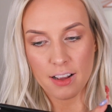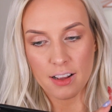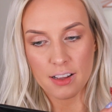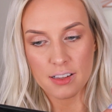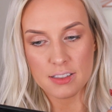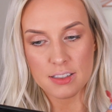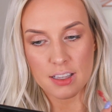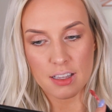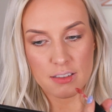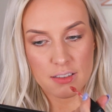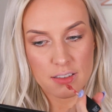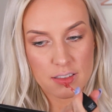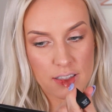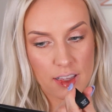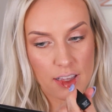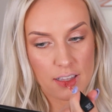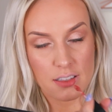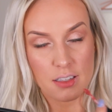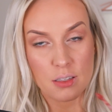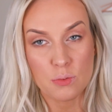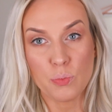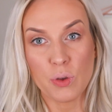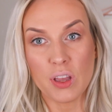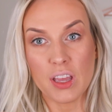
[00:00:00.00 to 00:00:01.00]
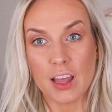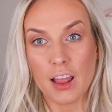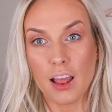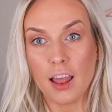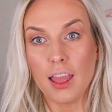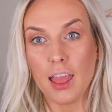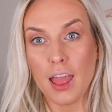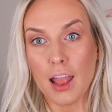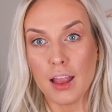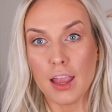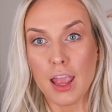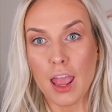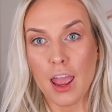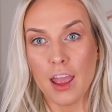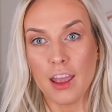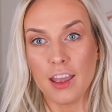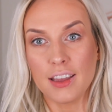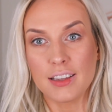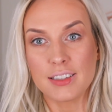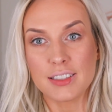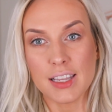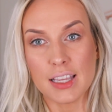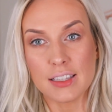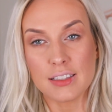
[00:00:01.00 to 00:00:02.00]
It says
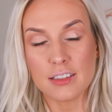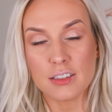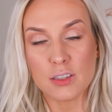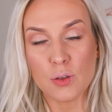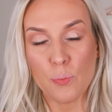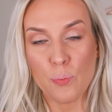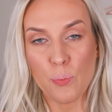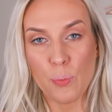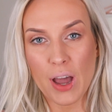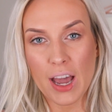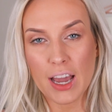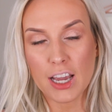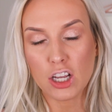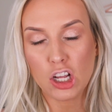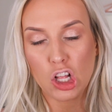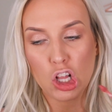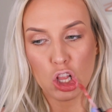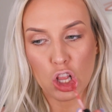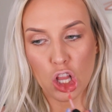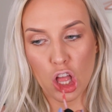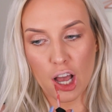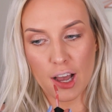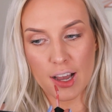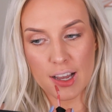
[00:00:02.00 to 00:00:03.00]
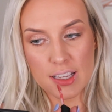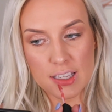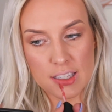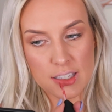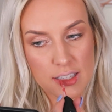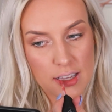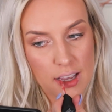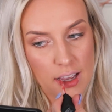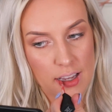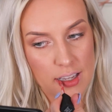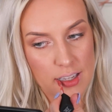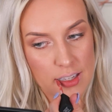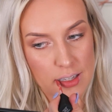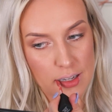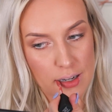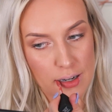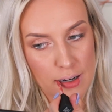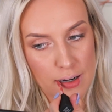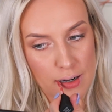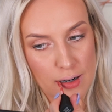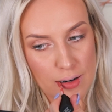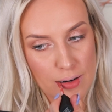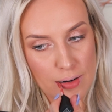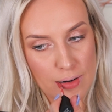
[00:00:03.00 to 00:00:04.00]
it's a matte gloss,
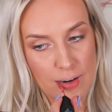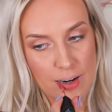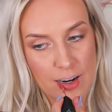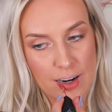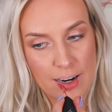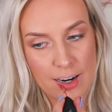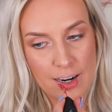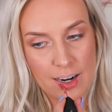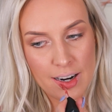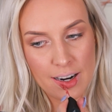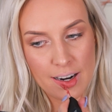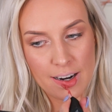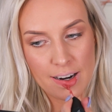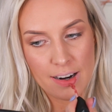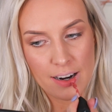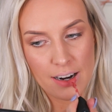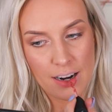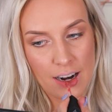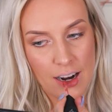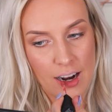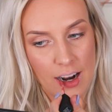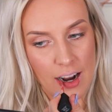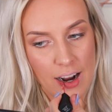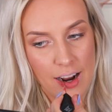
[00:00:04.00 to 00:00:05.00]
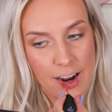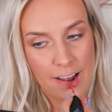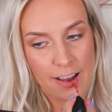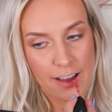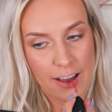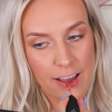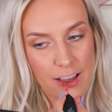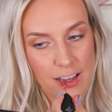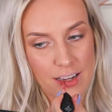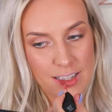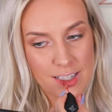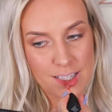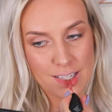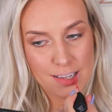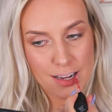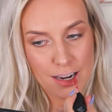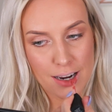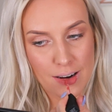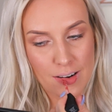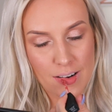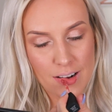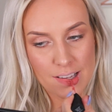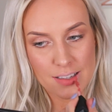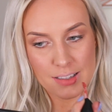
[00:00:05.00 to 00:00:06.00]
so I
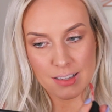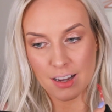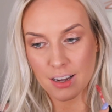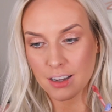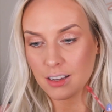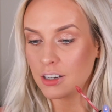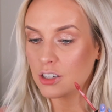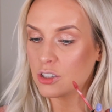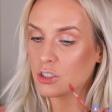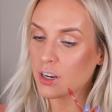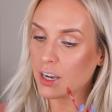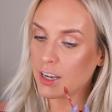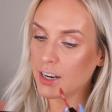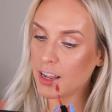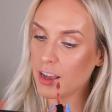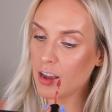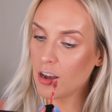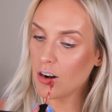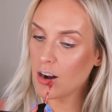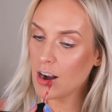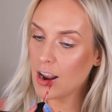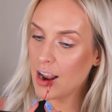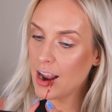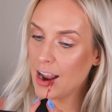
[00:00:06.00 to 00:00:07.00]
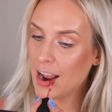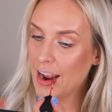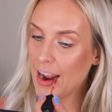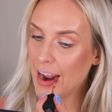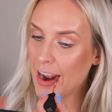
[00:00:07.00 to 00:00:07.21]
assume it's not going to dry down.